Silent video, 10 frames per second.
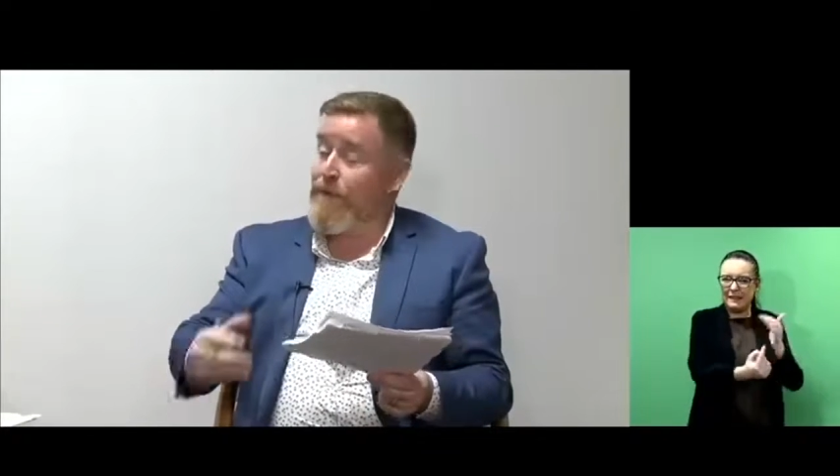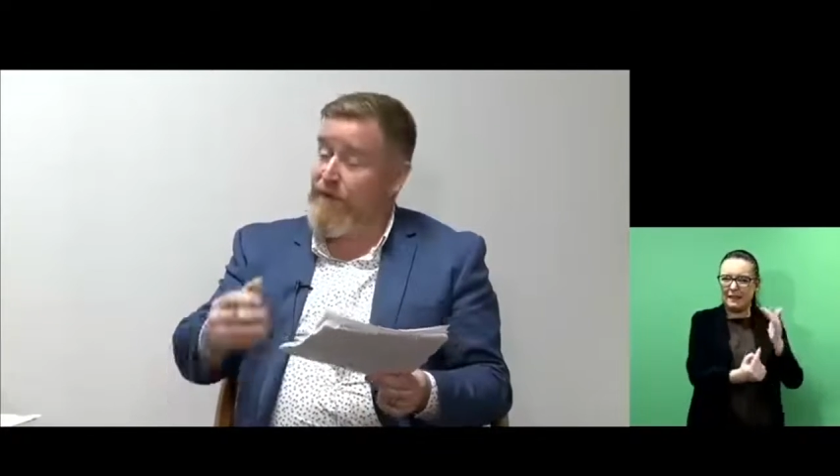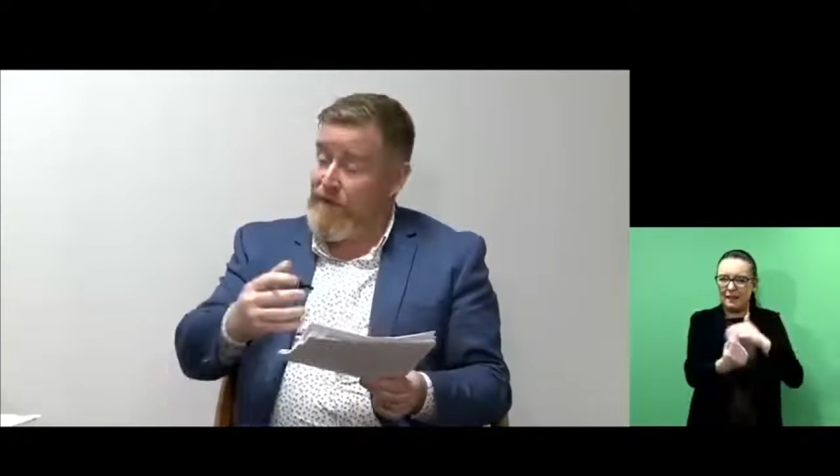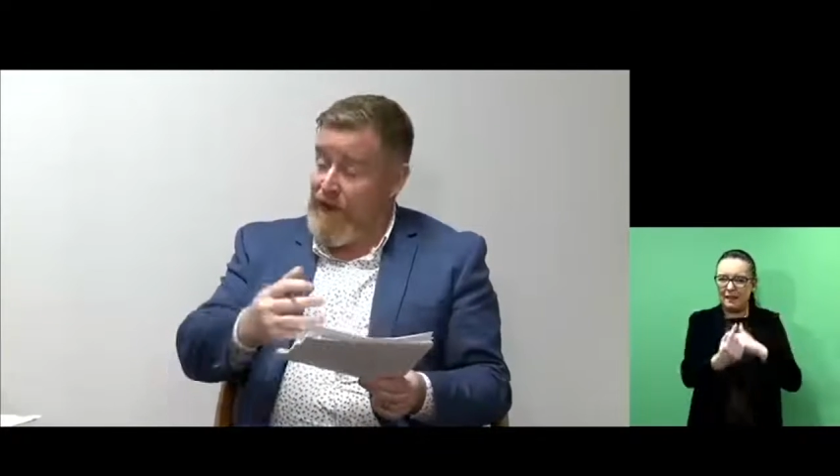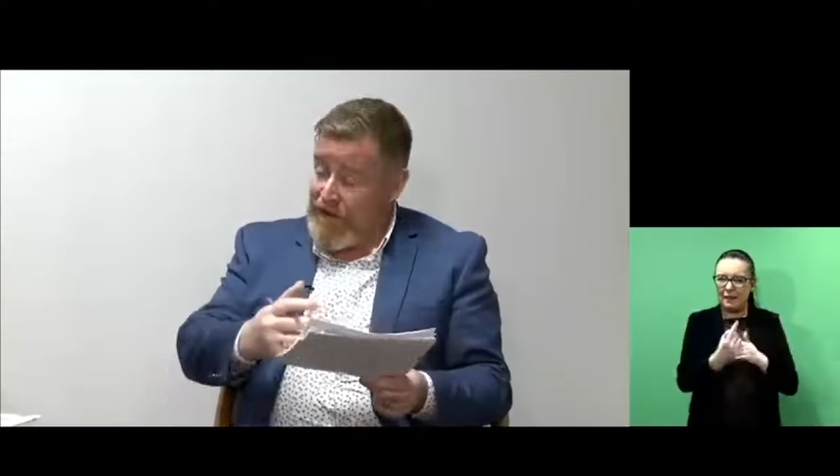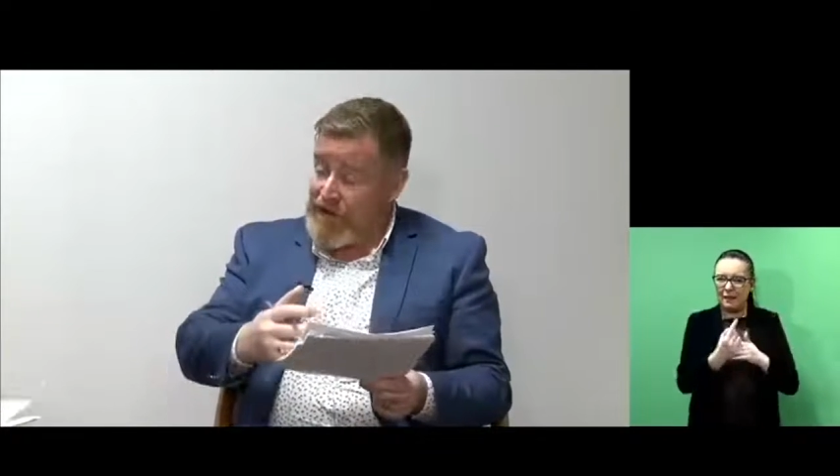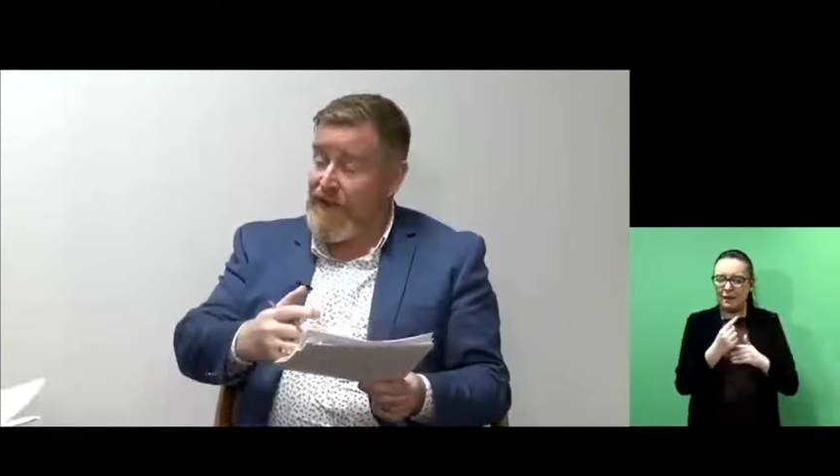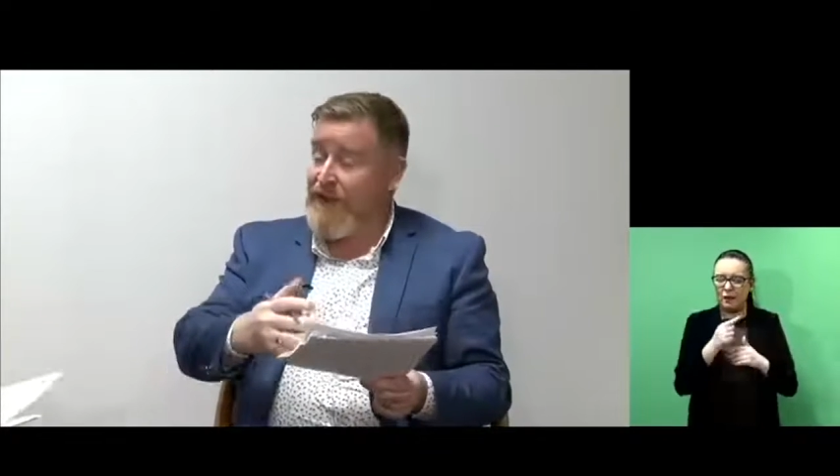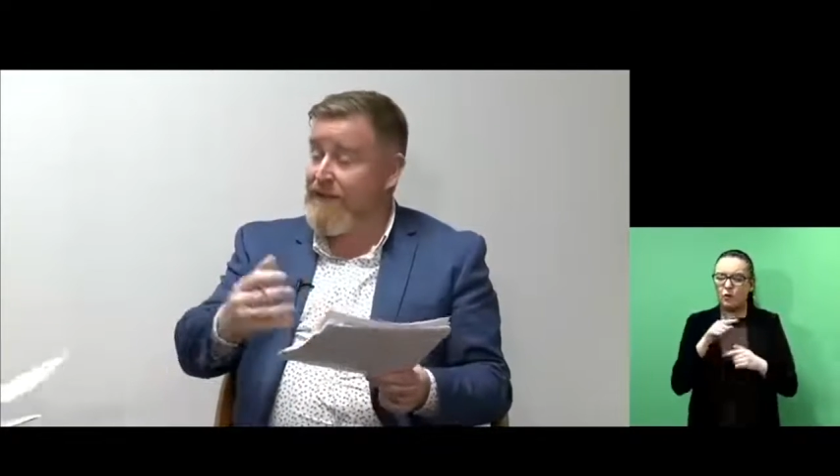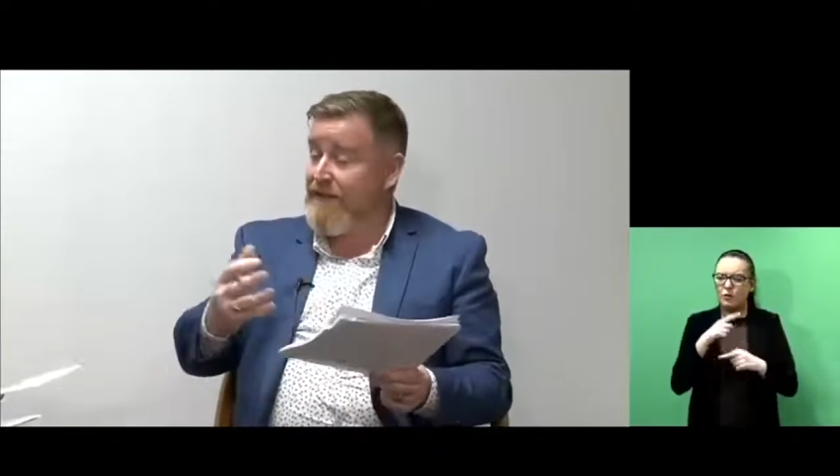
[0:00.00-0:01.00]
We review every
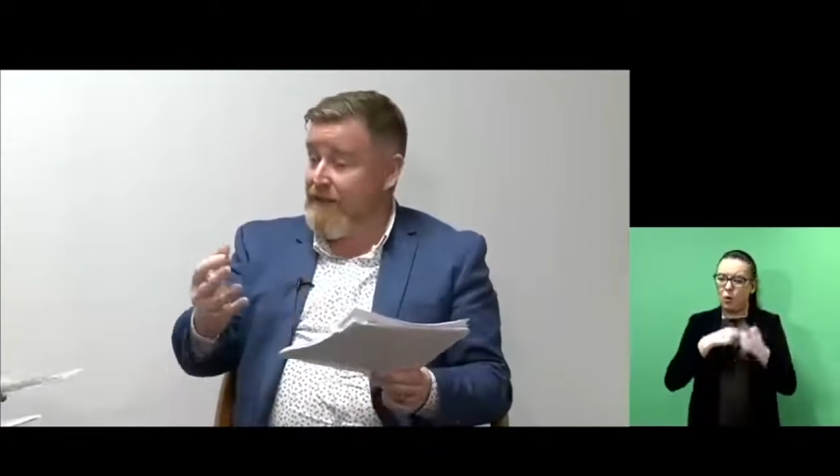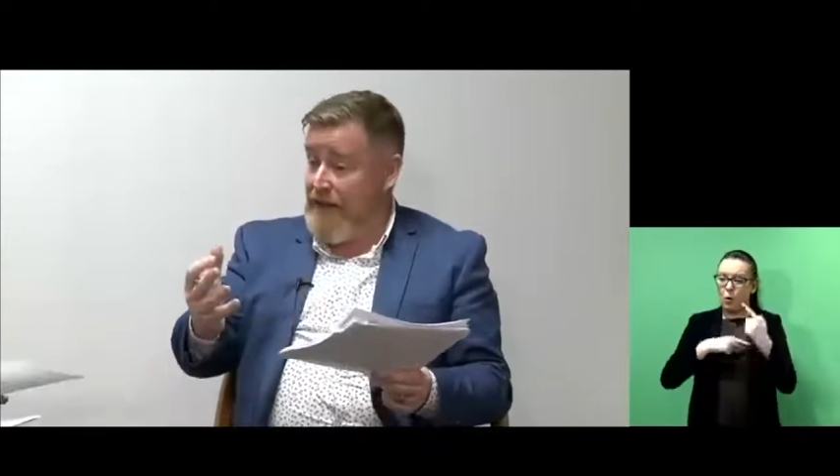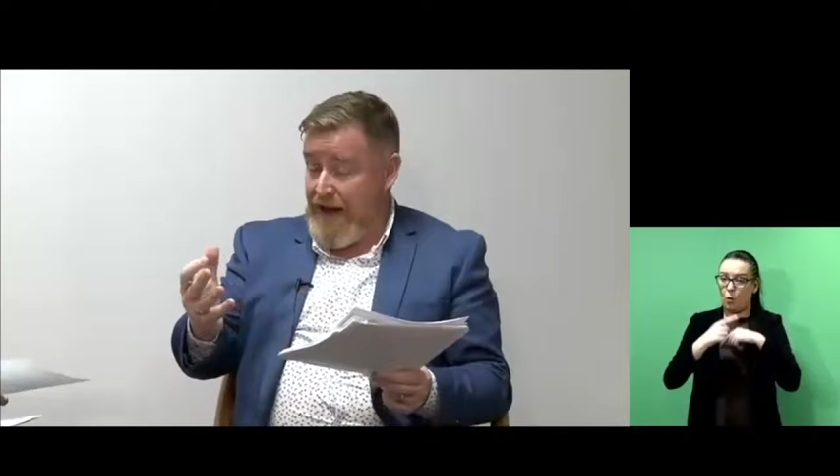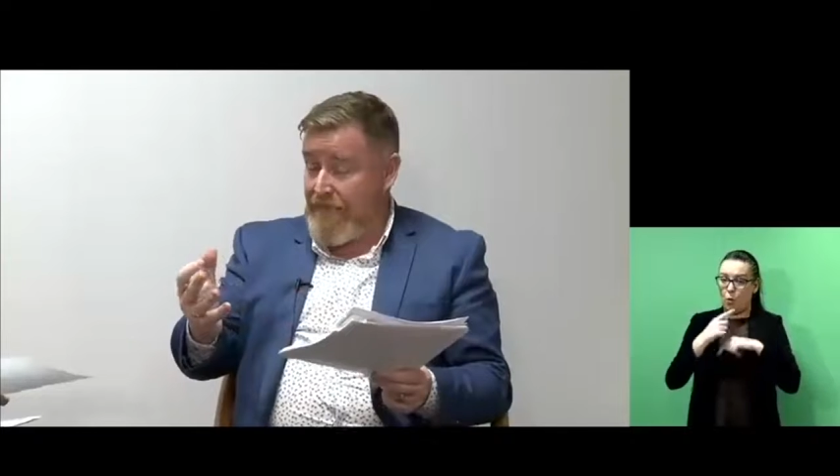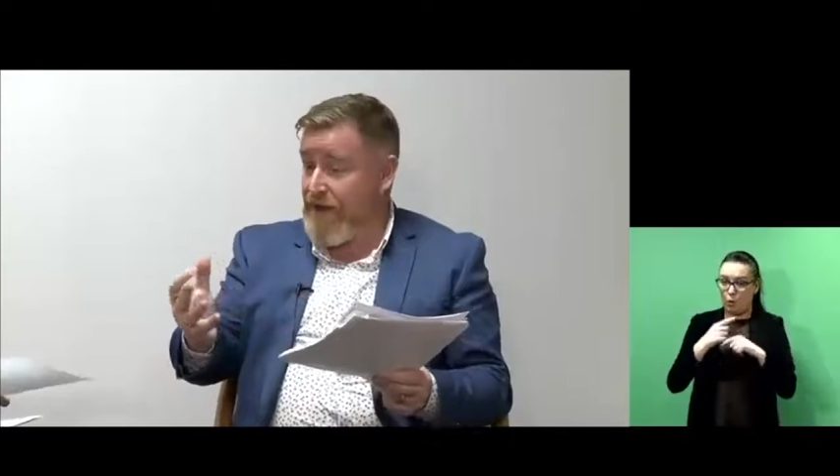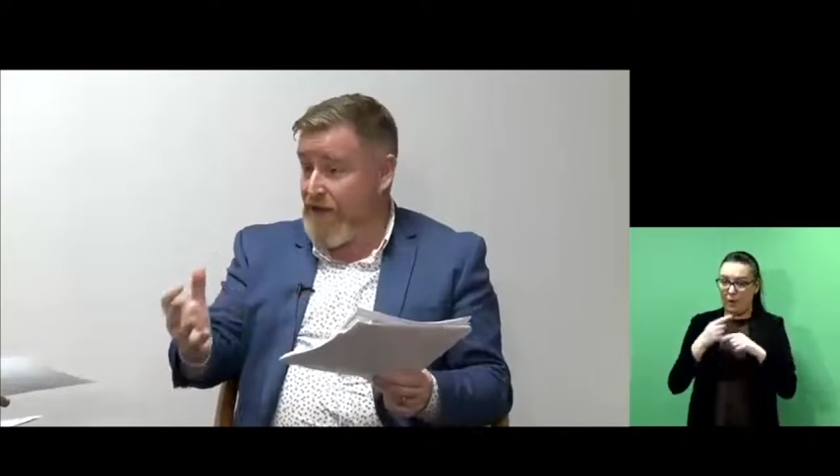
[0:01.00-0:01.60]
child every